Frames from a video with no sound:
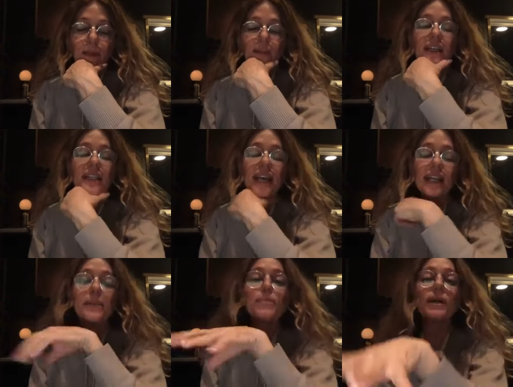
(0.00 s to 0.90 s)
they
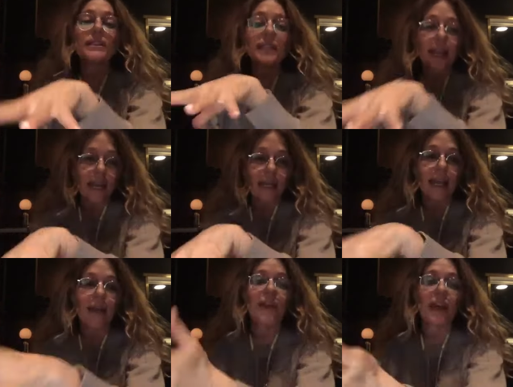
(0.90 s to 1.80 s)
take the mundane
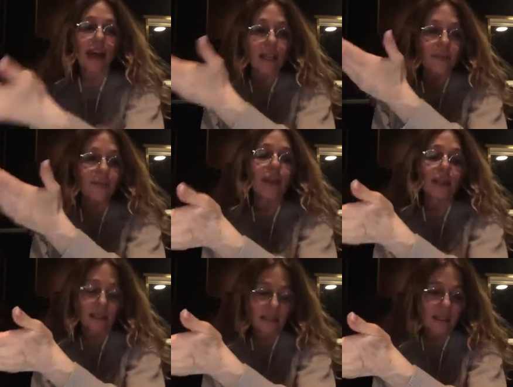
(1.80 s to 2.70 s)
and they elevate
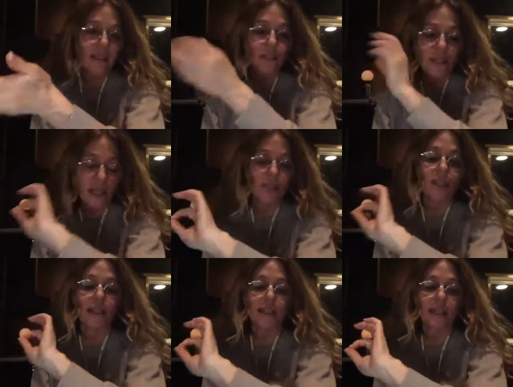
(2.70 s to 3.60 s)
it to such
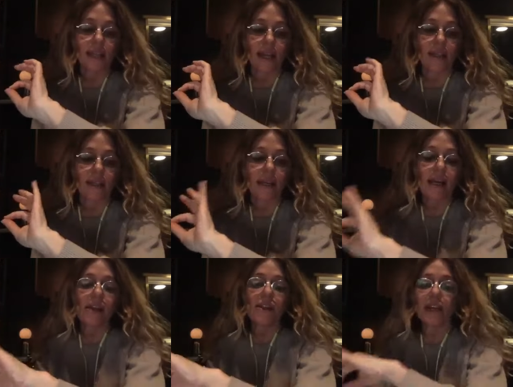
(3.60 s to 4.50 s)
an extent
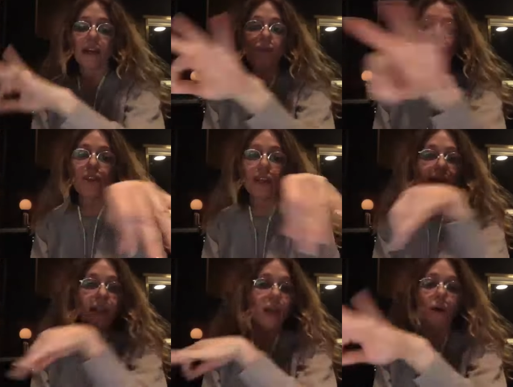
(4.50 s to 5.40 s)
that everything
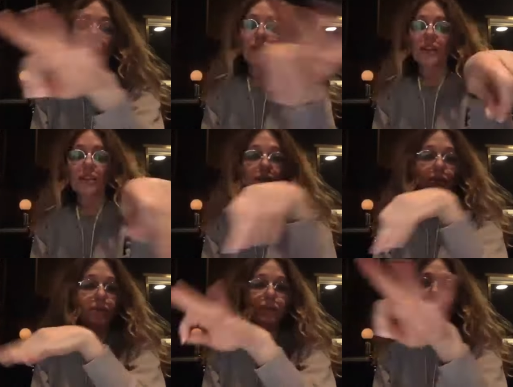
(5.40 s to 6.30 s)
that all of us
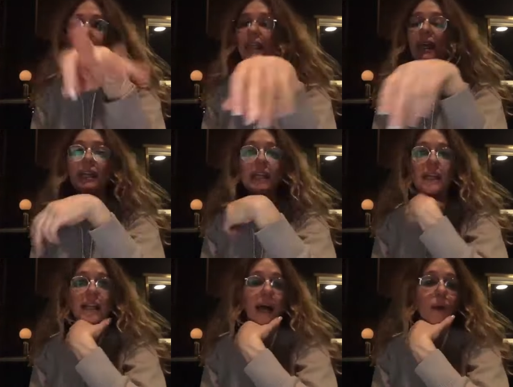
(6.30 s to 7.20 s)

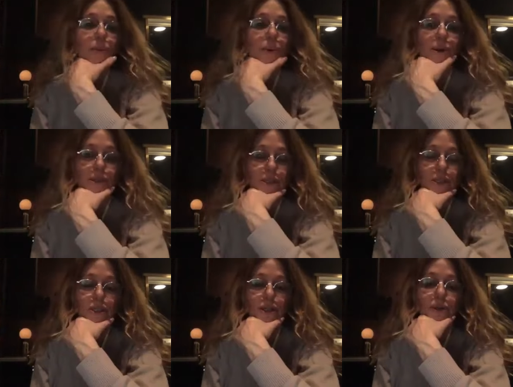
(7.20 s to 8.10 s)
Canadian Albertans
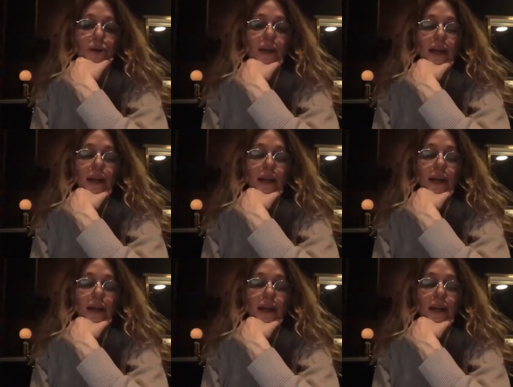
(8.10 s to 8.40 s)
do